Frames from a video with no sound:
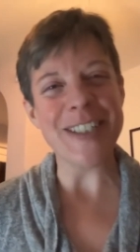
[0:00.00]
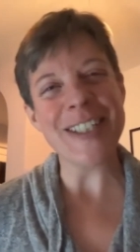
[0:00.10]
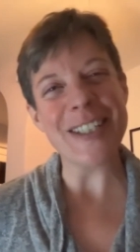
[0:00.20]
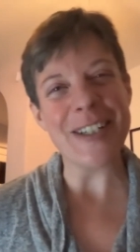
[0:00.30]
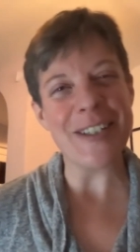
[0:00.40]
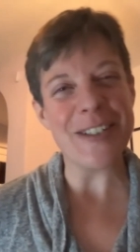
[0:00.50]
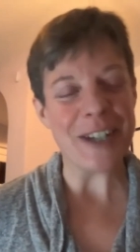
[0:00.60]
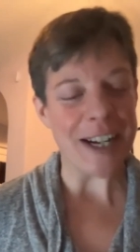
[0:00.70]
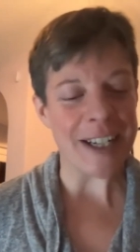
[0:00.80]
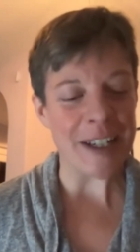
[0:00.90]

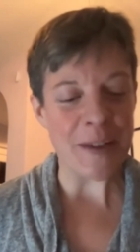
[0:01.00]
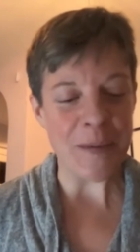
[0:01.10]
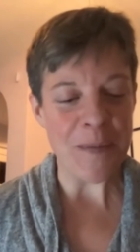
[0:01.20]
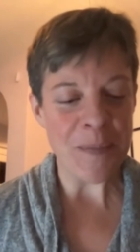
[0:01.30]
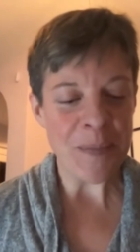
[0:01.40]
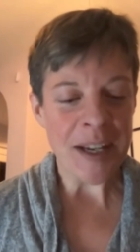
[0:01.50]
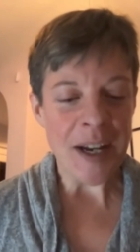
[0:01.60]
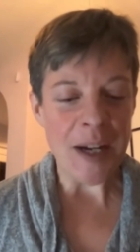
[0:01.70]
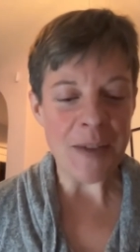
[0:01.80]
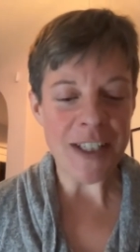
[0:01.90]
So um,
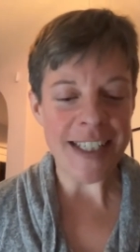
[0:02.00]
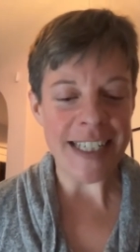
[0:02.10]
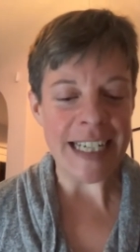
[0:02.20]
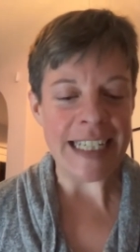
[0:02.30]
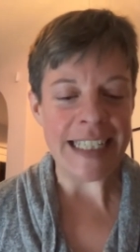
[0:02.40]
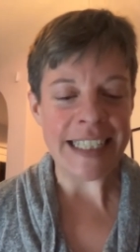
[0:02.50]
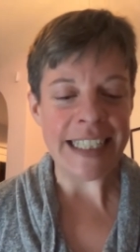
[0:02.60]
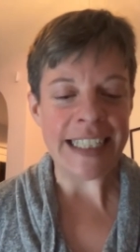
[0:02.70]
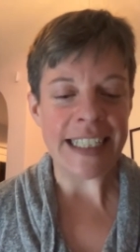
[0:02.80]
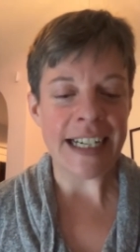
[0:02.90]
I'm just going to end
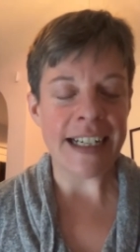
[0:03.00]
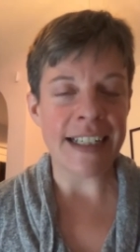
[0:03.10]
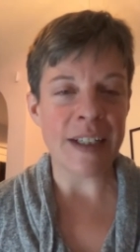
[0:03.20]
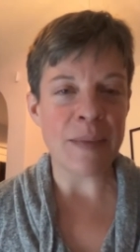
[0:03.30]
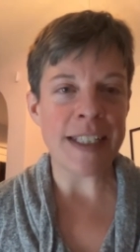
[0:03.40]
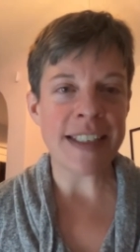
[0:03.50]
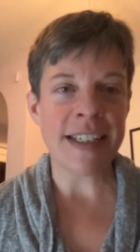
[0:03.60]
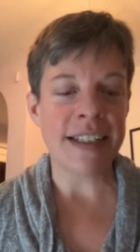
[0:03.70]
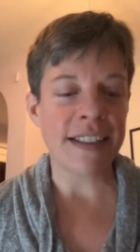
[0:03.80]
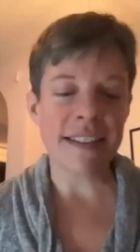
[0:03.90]
that uh, by
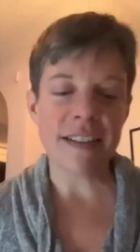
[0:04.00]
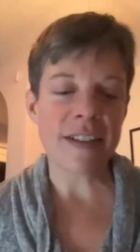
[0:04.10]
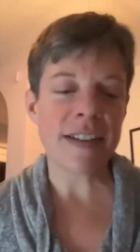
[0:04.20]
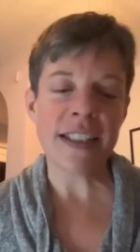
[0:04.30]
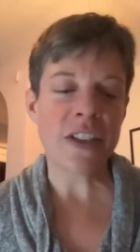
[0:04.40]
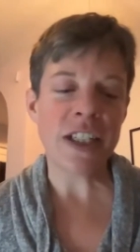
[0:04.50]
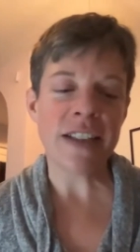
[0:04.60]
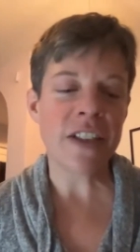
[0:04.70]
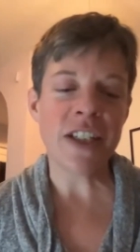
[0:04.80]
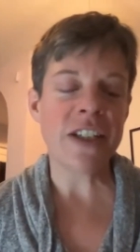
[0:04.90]
saying the,
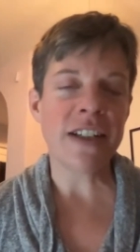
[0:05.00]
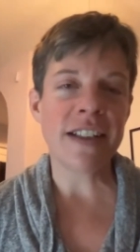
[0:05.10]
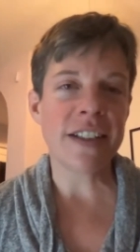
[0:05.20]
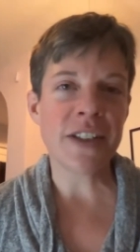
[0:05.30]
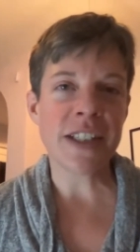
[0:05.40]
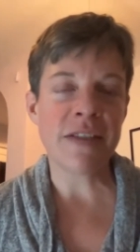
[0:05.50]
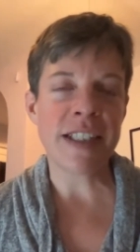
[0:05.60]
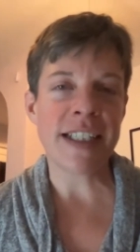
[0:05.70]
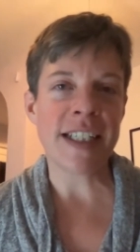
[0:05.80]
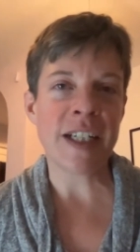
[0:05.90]
ge- the gender
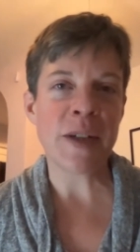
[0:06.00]
inclusivity,